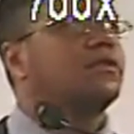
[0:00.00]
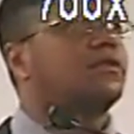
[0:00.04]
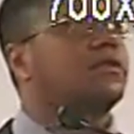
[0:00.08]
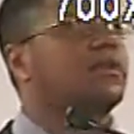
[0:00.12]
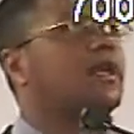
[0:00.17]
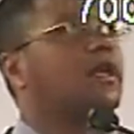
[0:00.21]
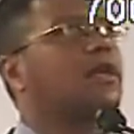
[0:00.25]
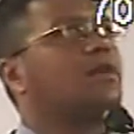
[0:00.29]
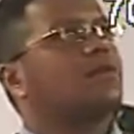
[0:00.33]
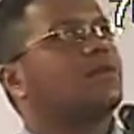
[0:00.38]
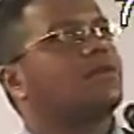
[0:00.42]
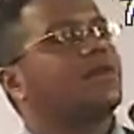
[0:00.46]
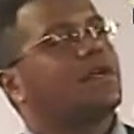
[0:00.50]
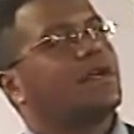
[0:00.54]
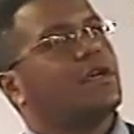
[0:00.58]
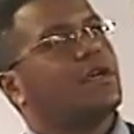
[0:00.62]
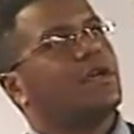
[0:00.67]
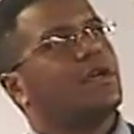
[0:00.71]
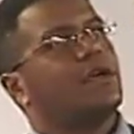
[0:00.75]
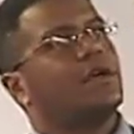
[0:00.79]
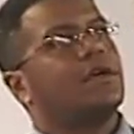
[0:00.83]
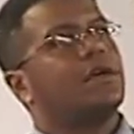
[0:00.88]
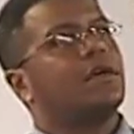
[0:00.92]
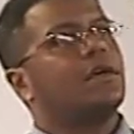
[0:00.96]
they don't
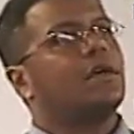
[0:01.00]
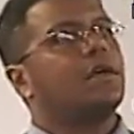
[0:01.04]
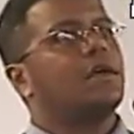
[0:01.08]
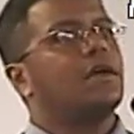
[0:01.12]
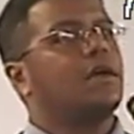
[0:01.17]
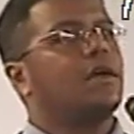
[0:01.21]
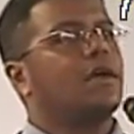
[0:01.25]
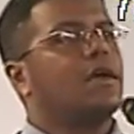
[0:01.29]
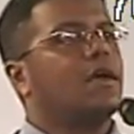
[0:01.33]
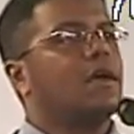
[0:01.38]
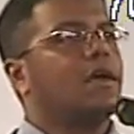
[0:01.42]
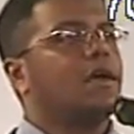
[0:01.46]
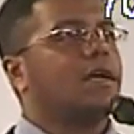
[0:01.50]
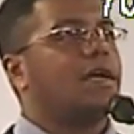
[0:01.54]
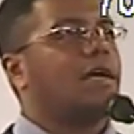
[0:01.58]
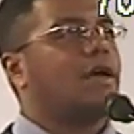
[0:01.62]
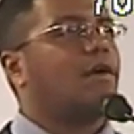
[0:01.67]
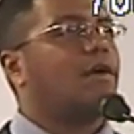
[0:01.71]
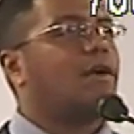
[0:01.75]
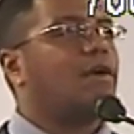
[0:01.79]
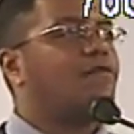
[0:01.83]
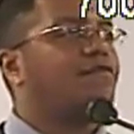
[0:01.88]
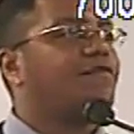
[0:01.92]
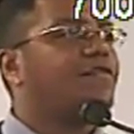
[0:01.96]
uh,
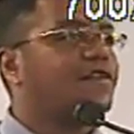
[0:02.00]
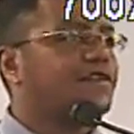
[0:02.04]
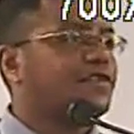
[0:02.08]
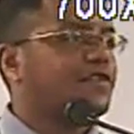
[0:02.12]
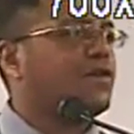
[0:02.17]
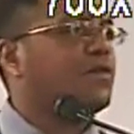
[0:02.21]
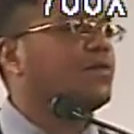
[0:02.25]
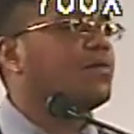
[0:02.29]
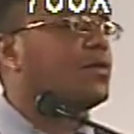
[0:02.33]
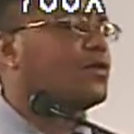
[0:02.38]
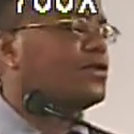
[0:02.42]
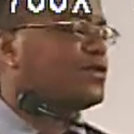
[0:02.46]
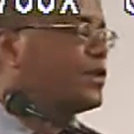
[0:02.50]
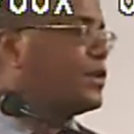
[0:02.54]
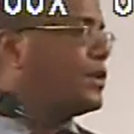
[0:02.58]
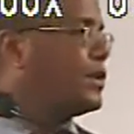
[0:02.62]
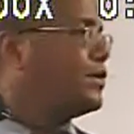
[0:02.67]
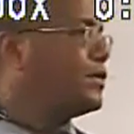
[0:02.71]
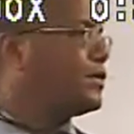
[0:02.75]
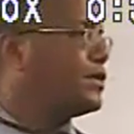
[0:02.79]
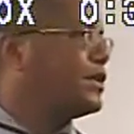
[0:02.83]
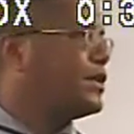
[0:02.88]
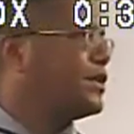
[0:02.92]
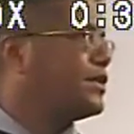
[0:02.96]
carry out physical
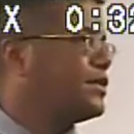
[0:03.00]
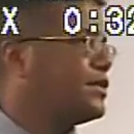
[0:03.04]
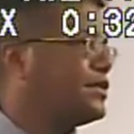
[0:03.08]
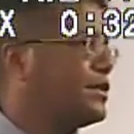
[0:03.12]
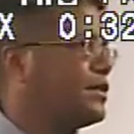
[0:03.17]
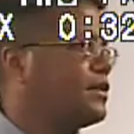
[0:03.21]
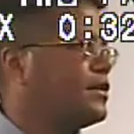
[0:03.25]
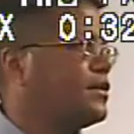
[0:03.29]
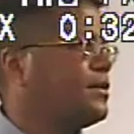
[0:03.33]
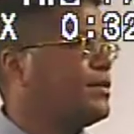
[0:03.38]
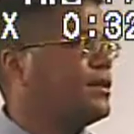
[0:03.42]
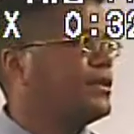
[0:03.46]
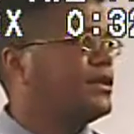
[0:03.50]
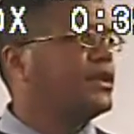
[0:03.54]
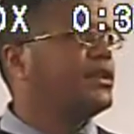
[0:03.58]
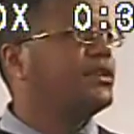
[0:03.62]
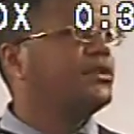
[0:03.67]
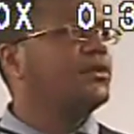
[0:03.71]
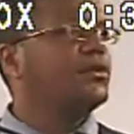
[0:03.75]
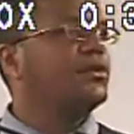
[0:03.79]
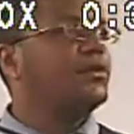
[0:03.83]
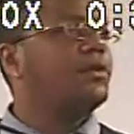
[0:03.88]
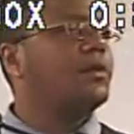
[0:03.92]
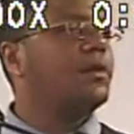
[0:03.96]
persecution necessarily, but they
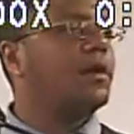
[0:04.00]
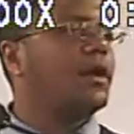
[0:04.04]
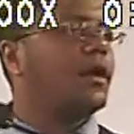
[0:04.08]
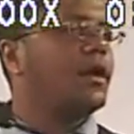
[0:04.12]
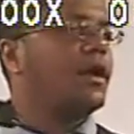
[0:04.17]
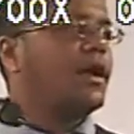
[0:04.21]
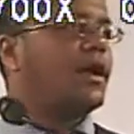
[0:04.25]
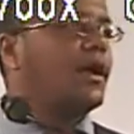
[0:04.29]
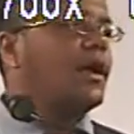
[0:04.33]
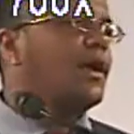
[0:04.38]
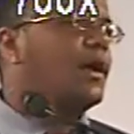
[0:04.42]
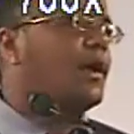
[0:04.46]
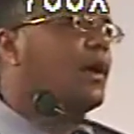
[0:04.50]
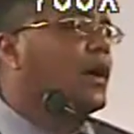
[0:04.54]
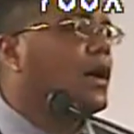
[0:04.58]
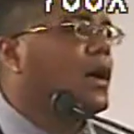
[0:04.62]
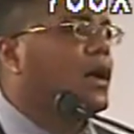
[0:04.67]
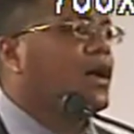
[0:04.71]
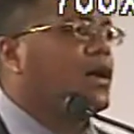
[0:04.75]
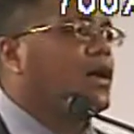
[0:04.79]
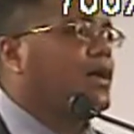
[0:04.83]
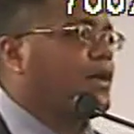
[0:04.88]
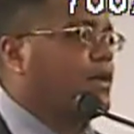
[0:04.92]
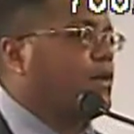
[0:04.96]
do.
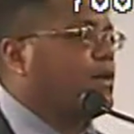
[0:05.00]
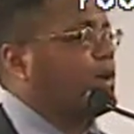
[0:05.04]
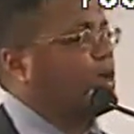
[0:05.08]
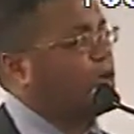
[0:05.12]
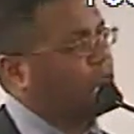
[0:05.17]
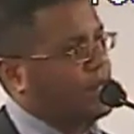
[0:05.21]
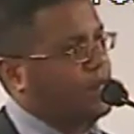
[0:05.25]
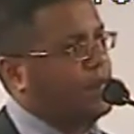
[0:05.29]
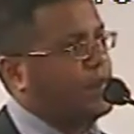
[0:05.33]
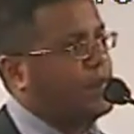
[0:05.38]
Uh, you're not going to